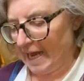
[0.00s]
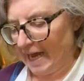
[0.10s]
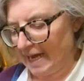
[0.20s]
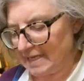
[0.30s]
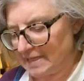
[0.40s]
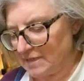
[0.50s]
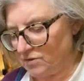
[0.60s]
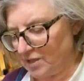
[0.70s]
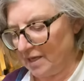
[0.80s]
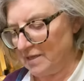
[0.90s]
and it's
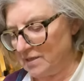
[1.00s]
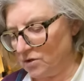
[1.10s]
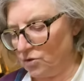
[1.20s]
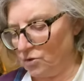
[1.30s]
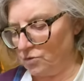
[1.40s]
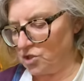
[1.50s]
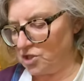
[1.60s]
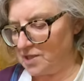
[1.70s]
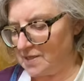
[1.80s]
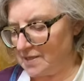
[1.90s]
the indigo which
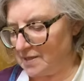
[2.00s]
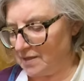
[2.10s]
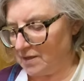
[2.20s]
is